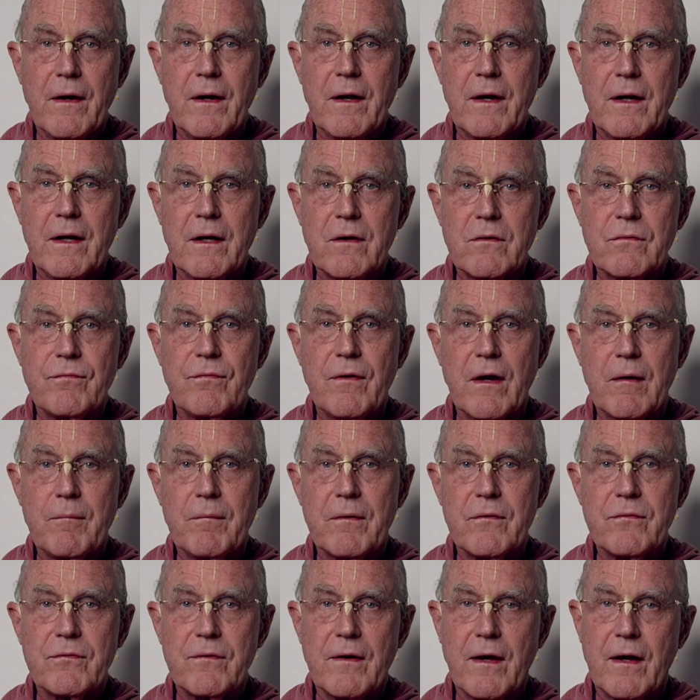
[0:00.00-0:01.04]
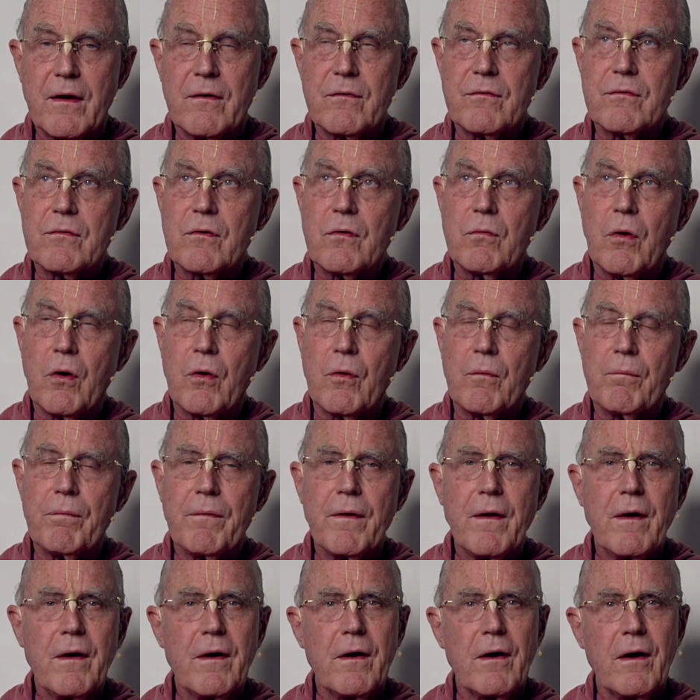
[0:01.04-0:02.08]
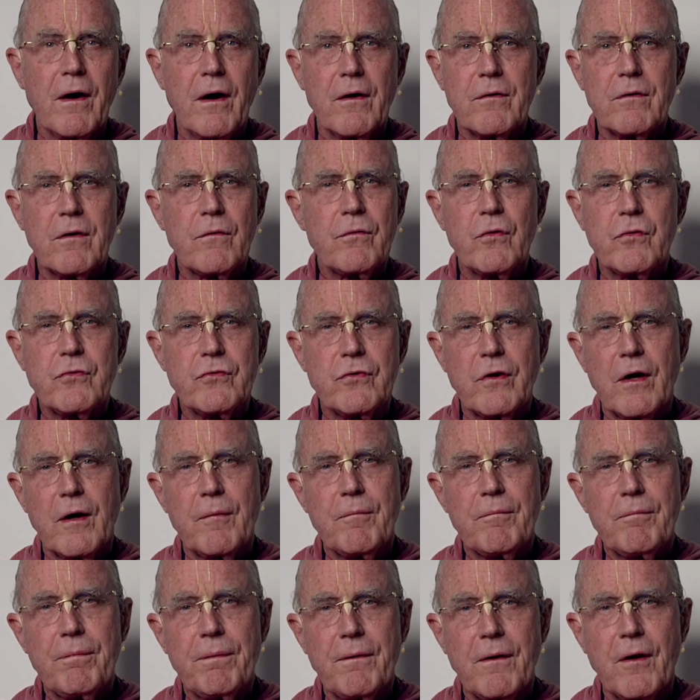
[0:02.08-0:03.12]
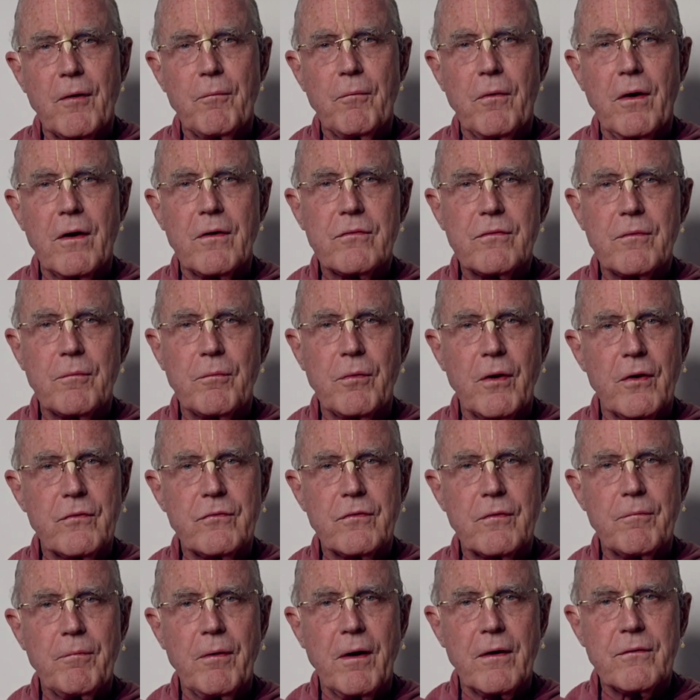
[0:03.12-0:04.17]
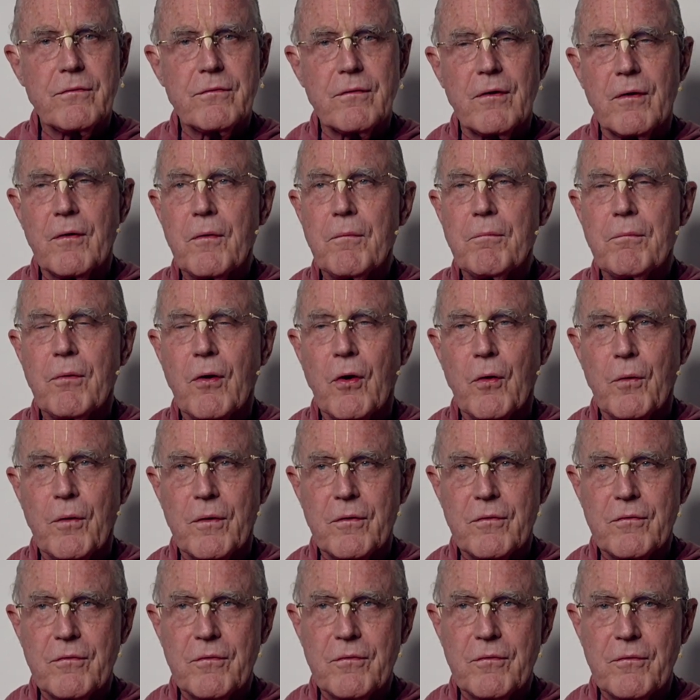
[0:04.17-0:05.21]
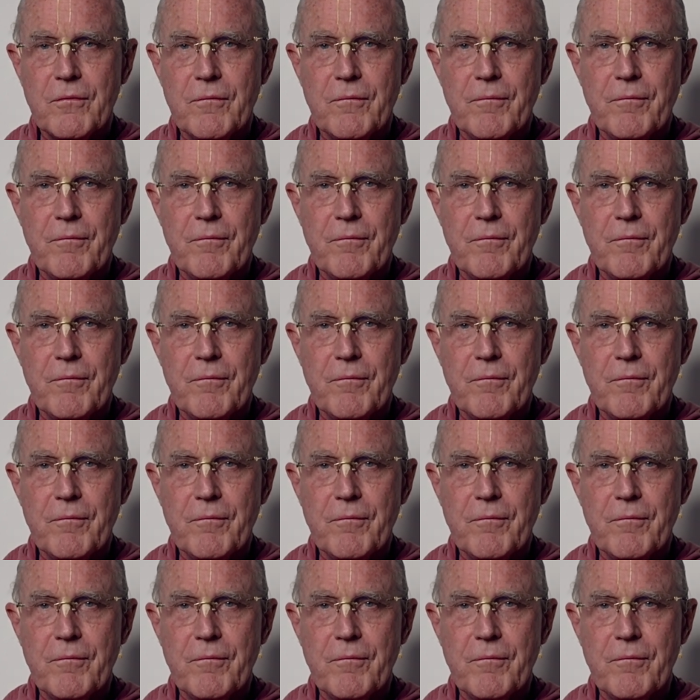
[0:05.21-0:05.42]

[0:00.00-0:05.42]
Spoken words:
he is famous as, quote, another gem amongst Brajabasa poets.